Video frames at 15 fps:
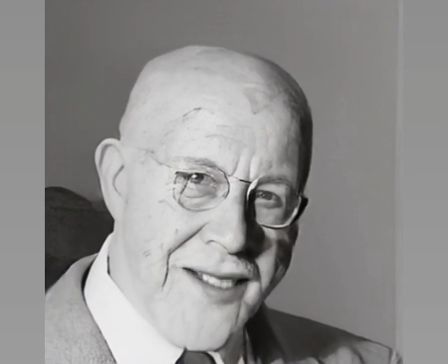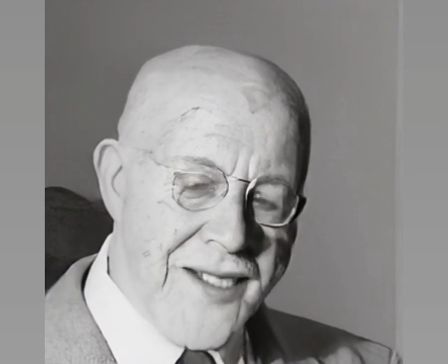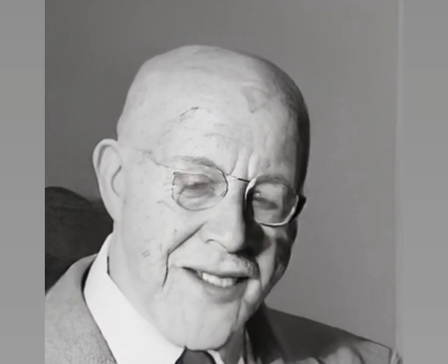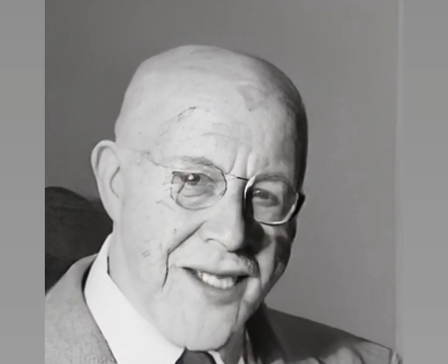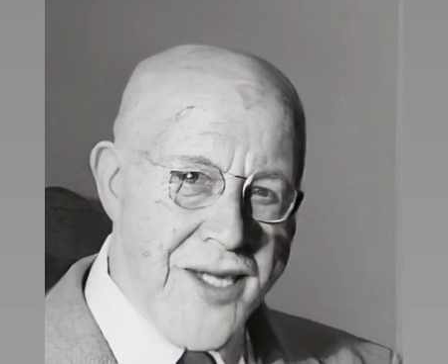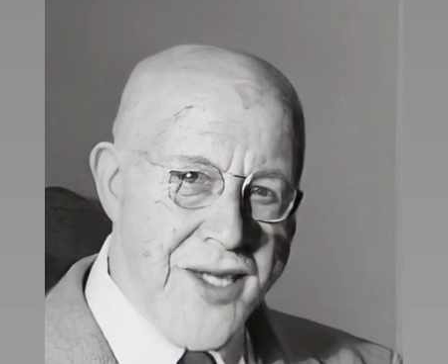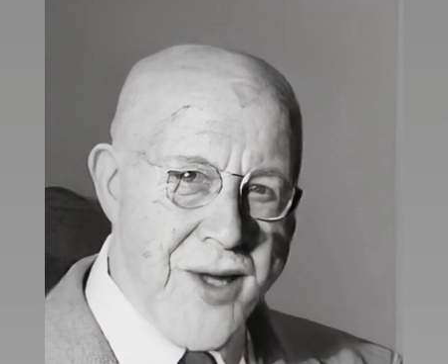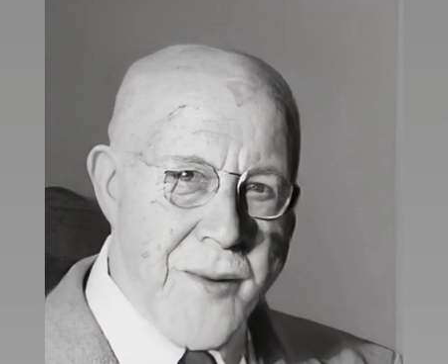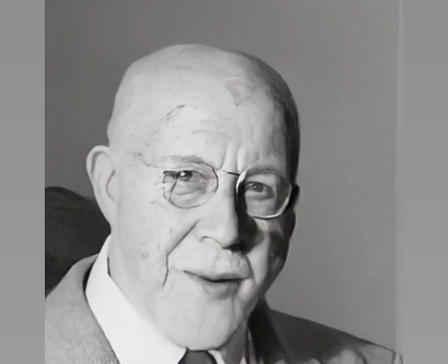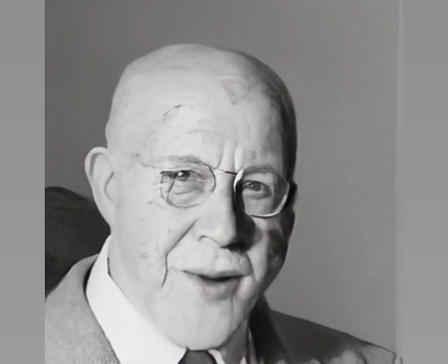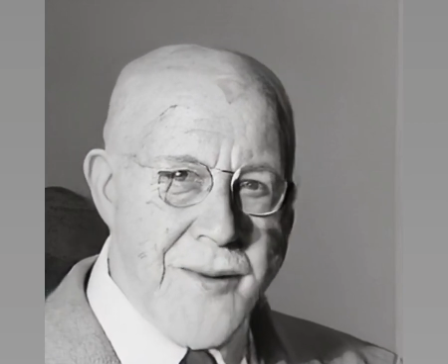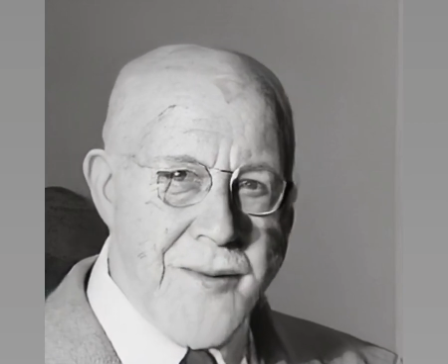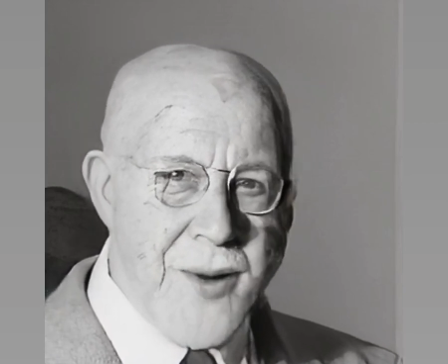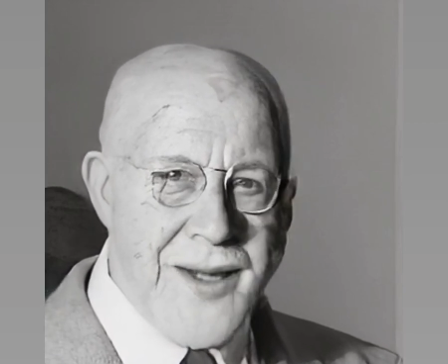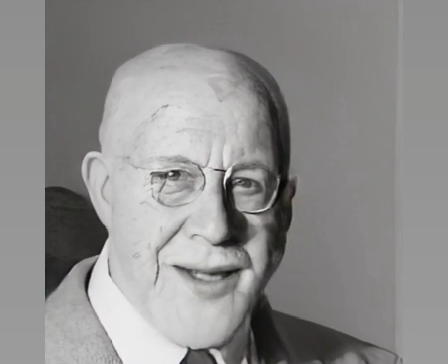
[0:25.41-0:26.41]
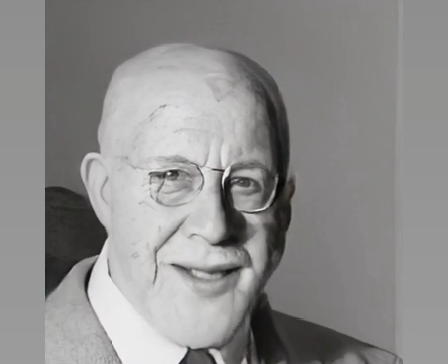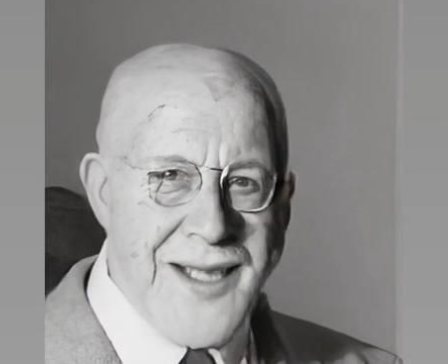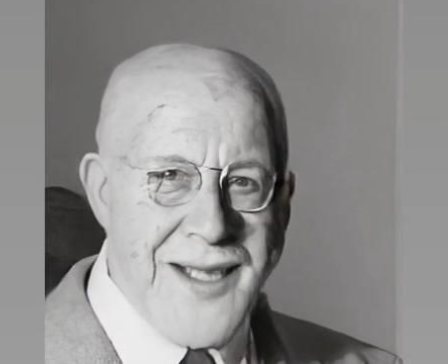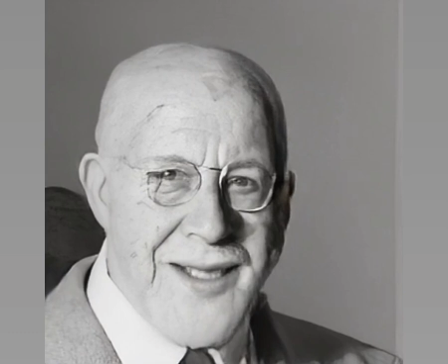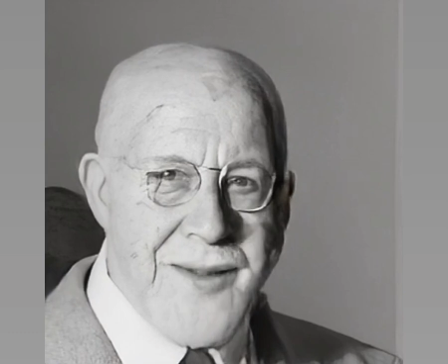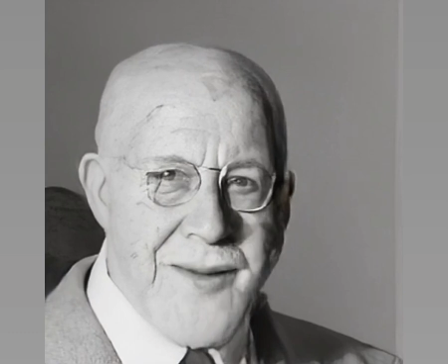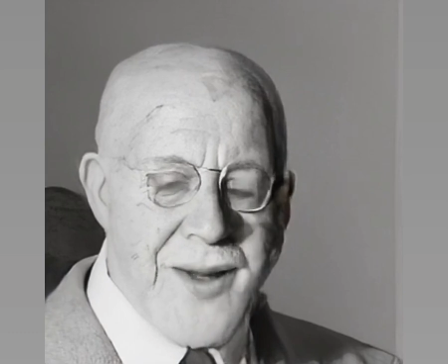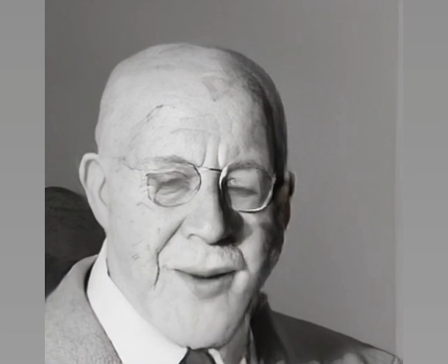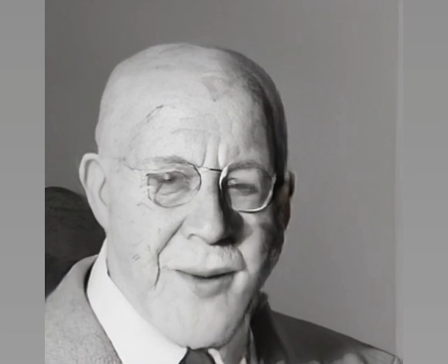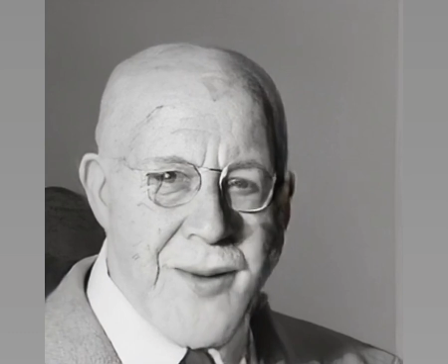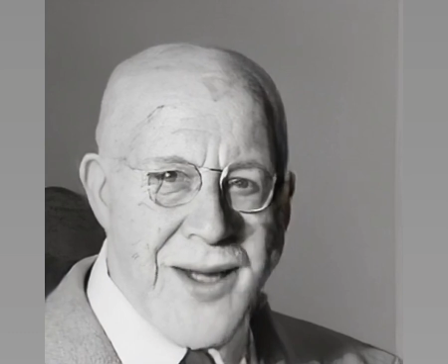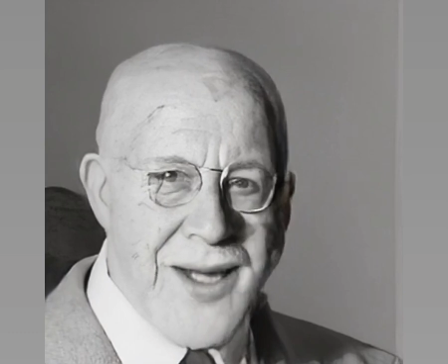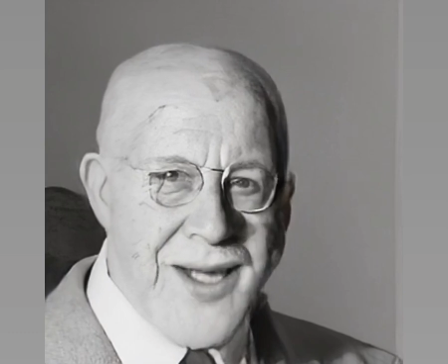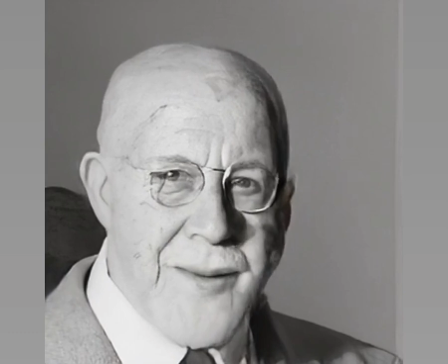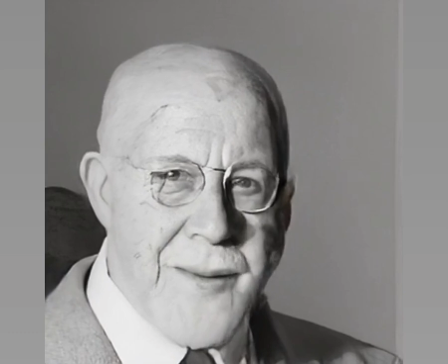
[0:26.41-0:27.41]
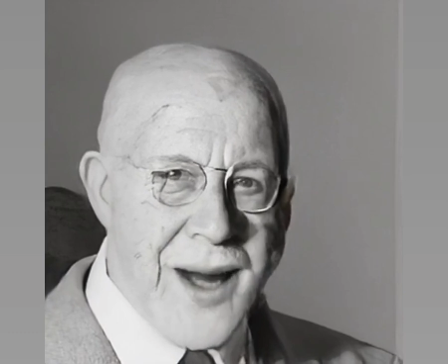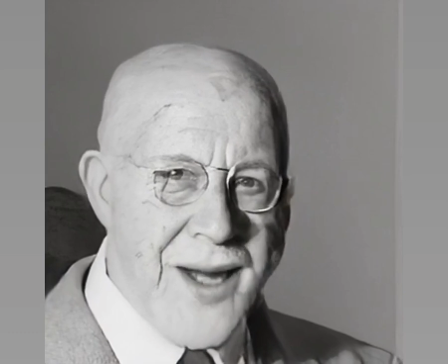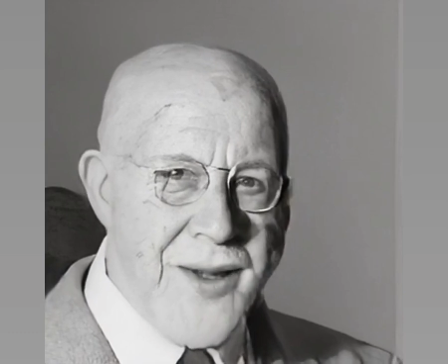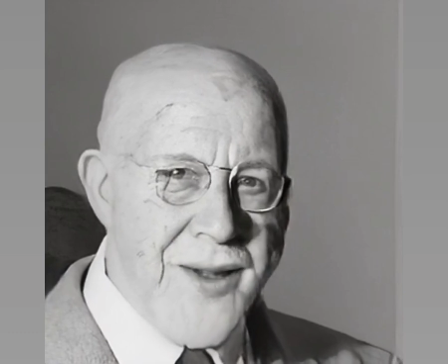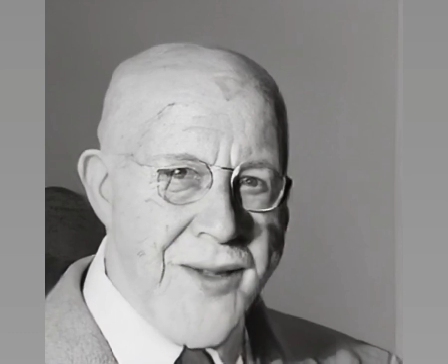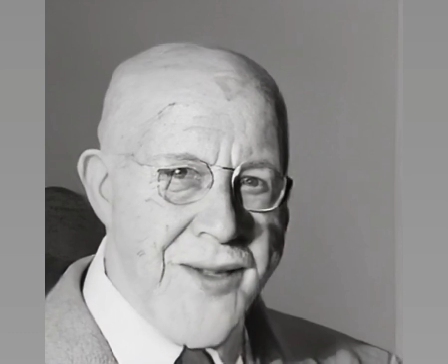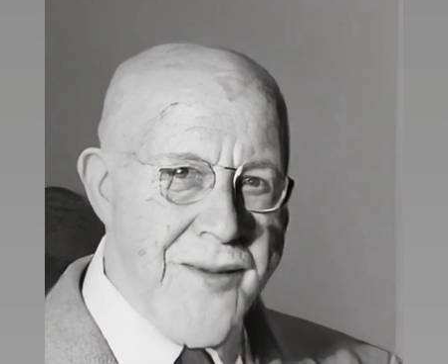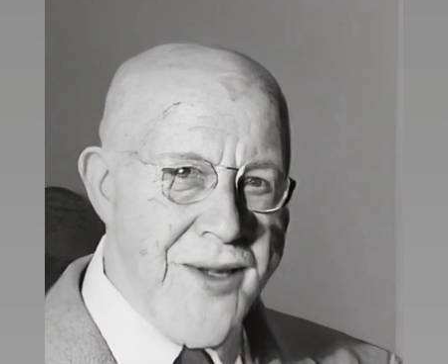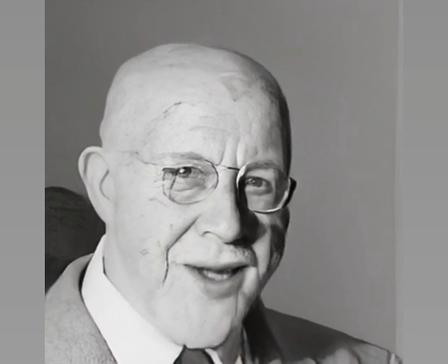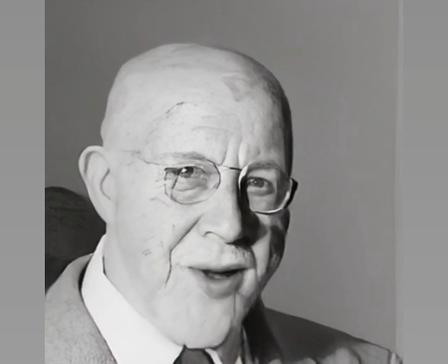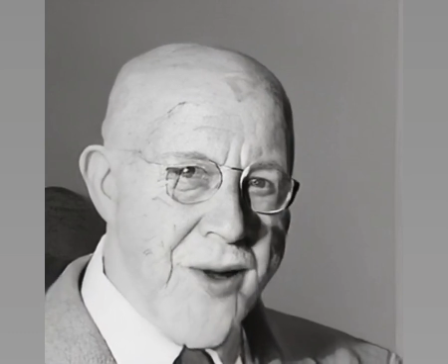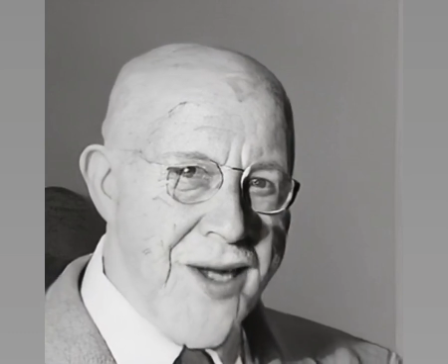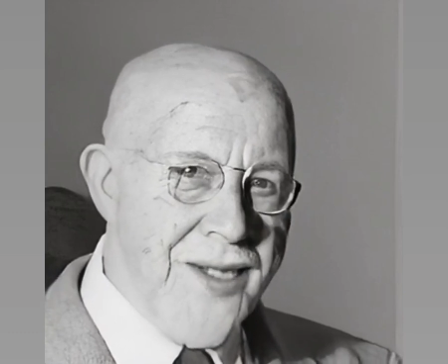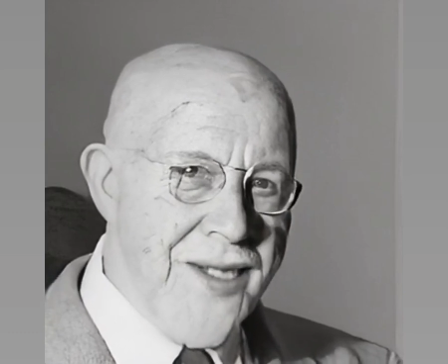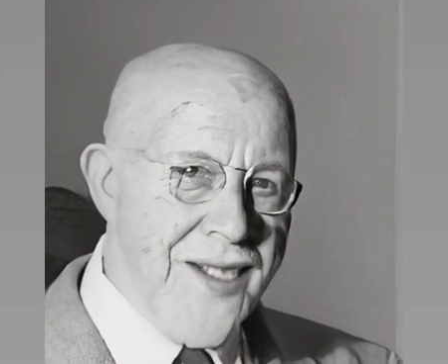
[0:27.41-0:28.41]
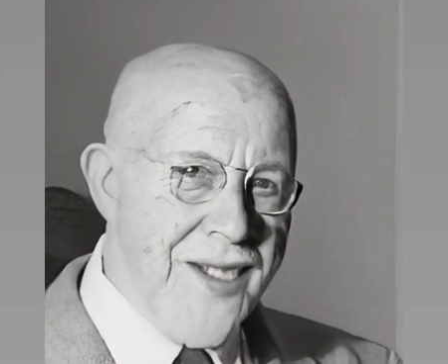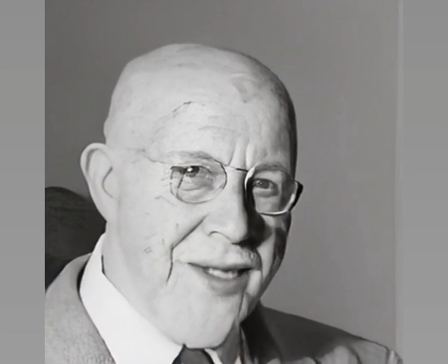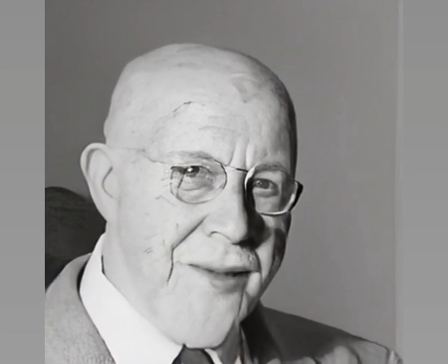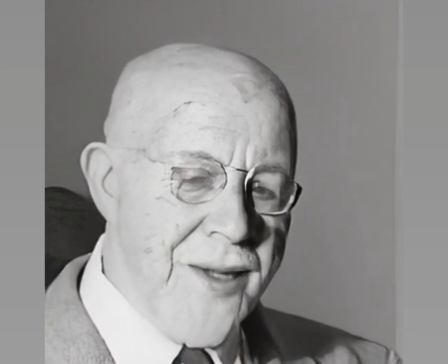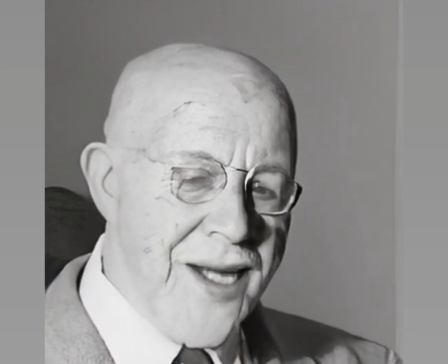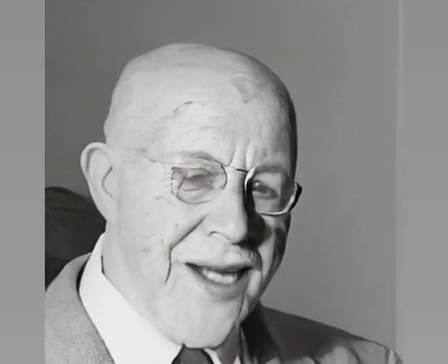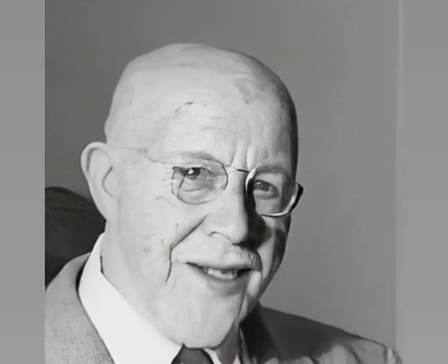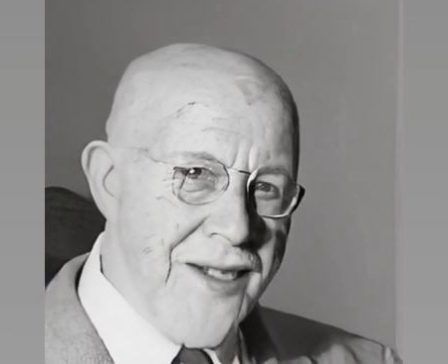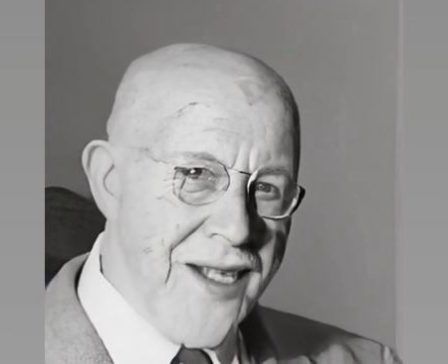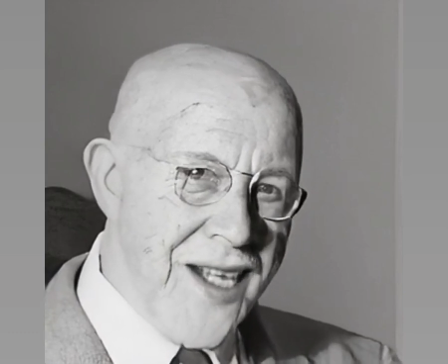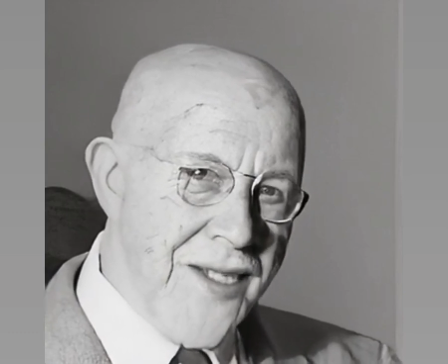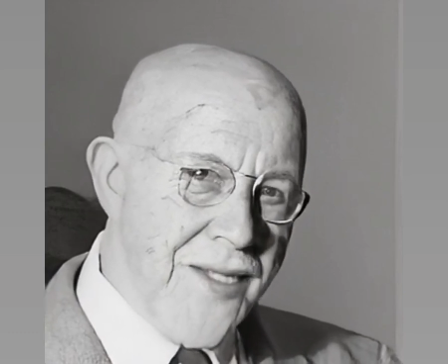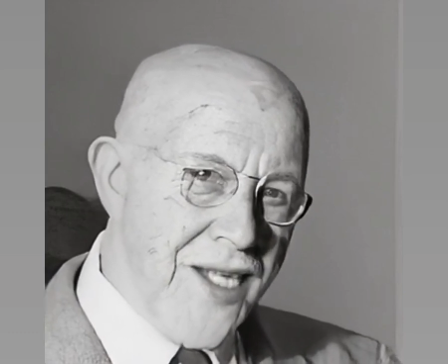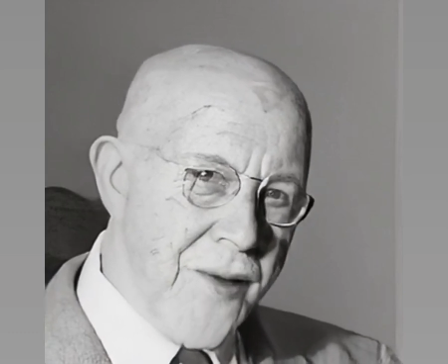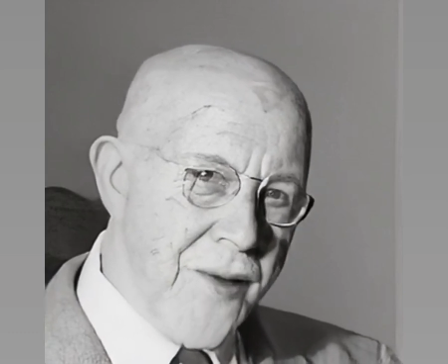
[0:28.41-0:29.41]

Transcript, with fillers: into centripetal vortices of closing spirals of increasing speed,